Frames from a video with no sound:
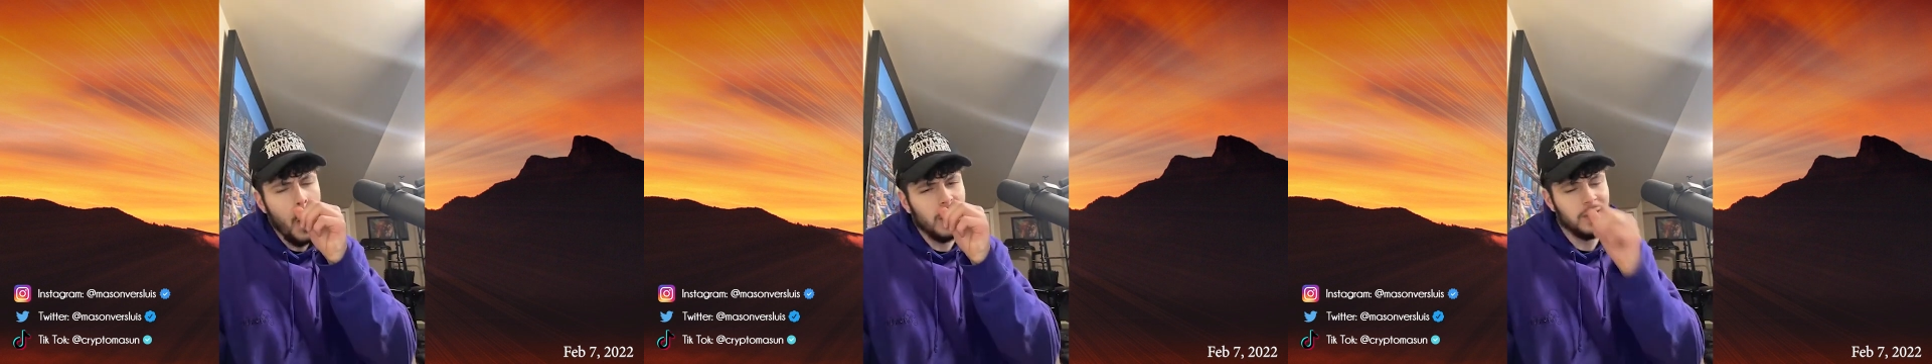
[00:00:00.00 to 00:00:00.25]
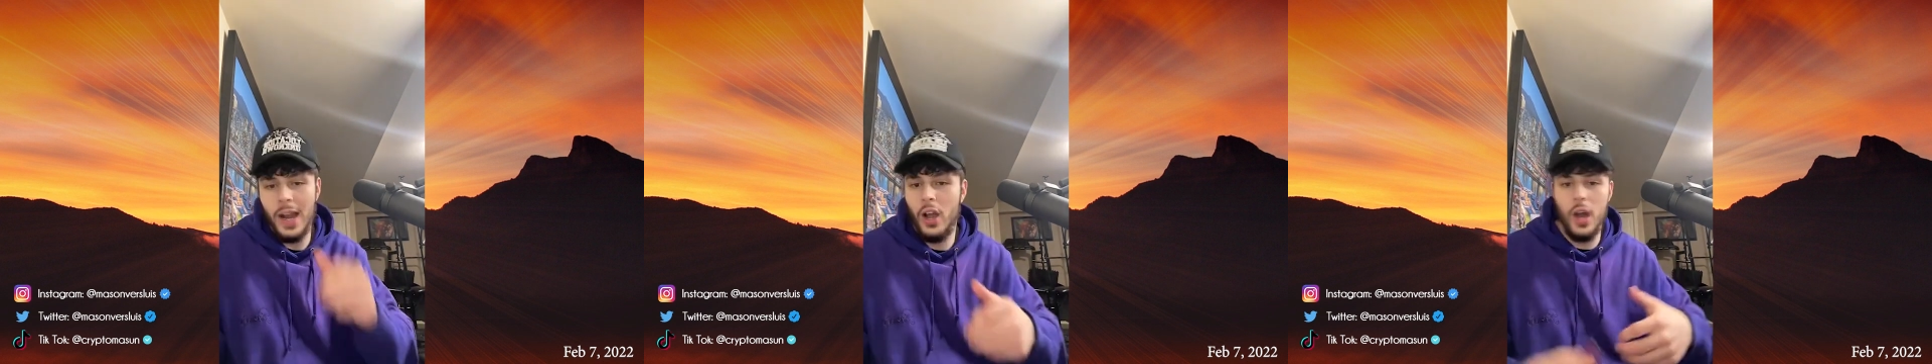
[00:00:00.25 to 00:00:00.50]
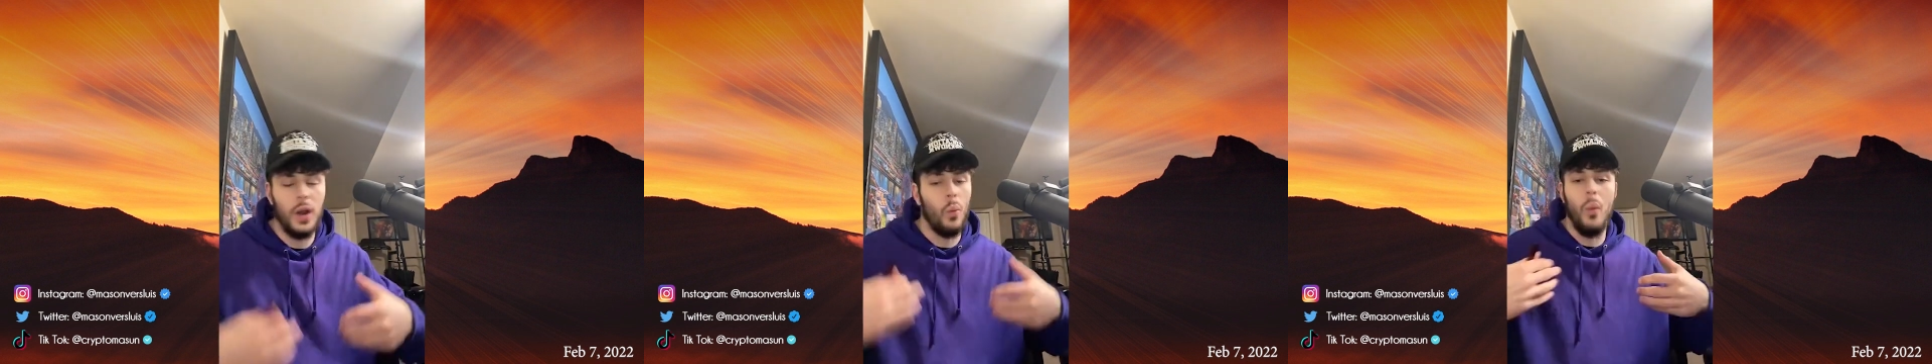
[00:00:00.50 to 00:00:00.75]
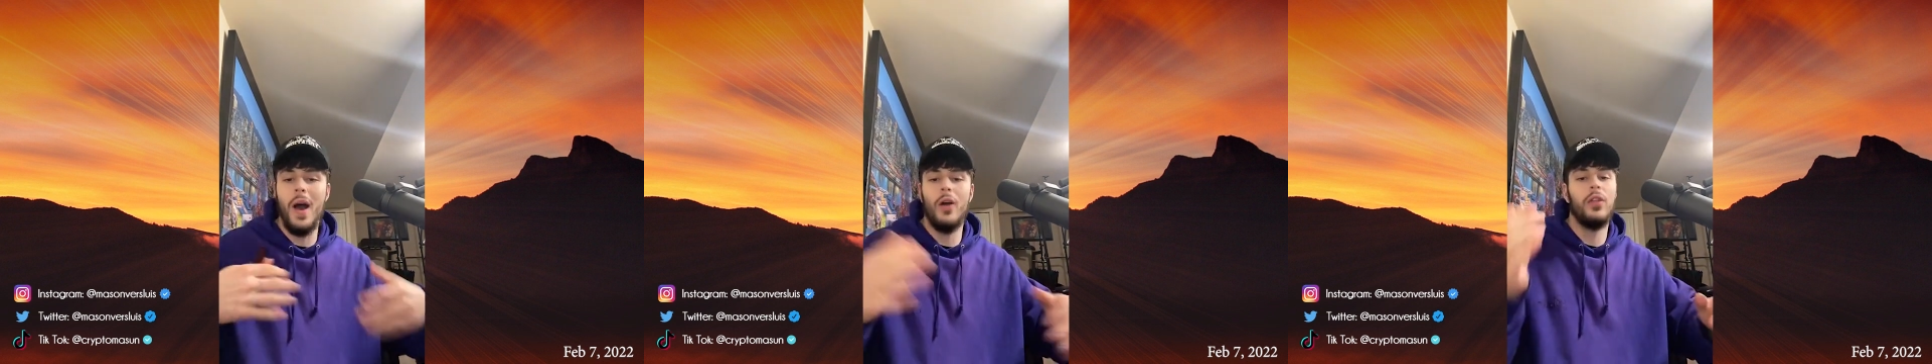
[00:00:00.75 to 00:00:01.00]
because I got
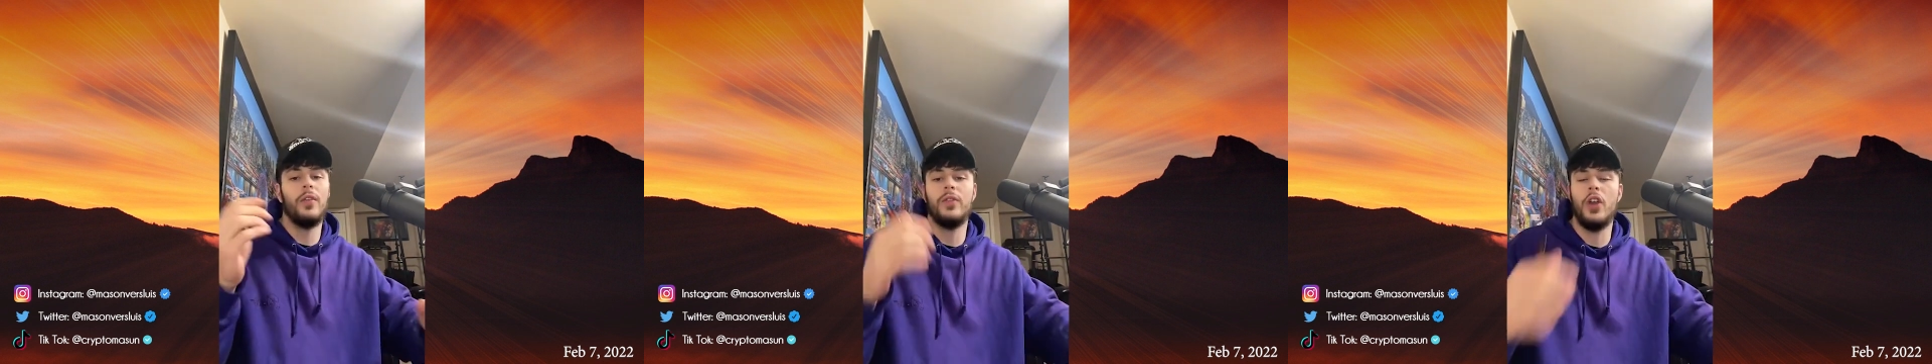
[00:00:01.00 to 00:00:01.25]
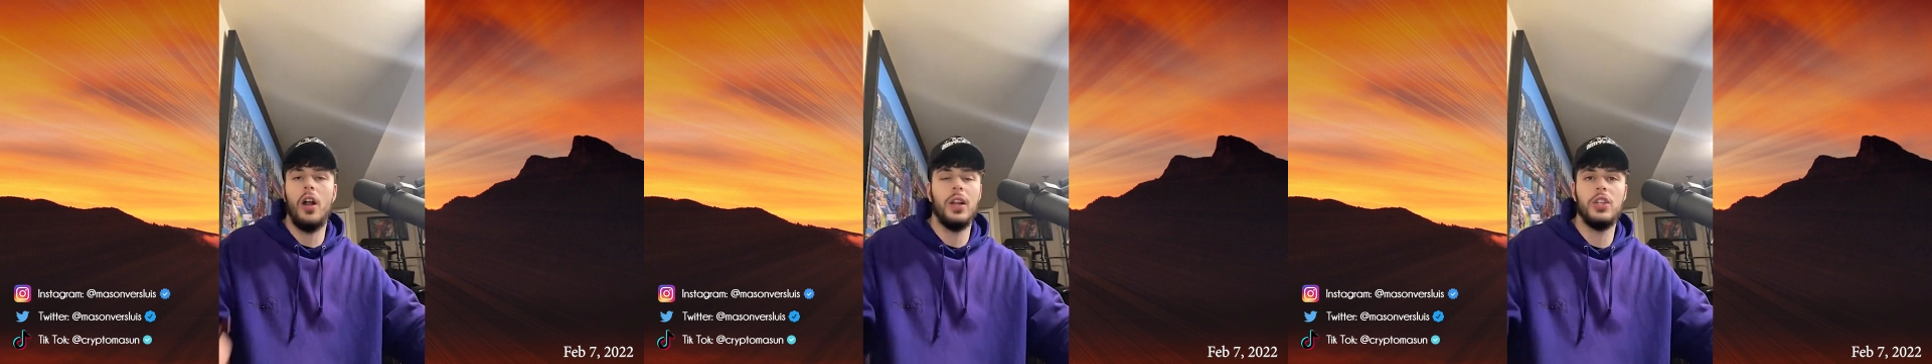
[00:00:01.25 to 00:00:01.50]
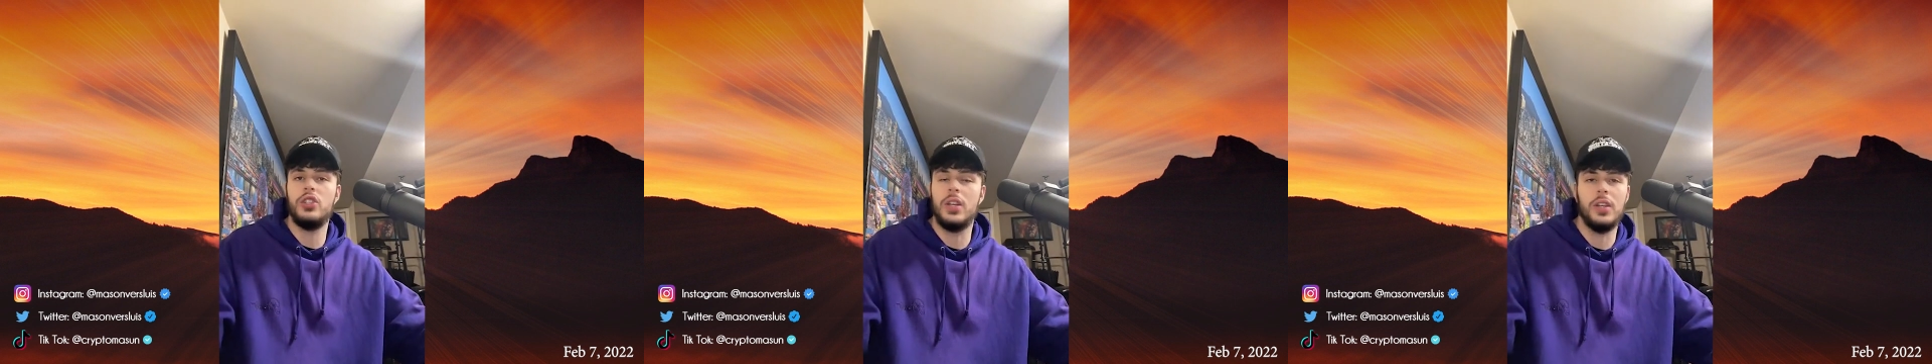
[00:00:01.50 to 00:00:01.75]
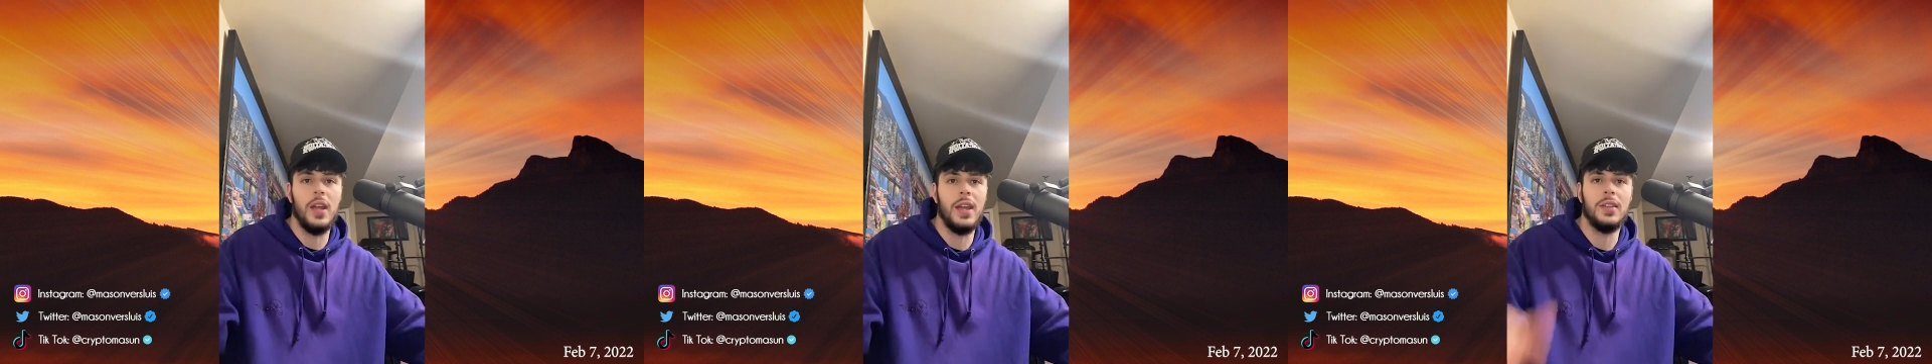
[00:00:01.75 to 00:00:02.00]
a wealth of knowledge in,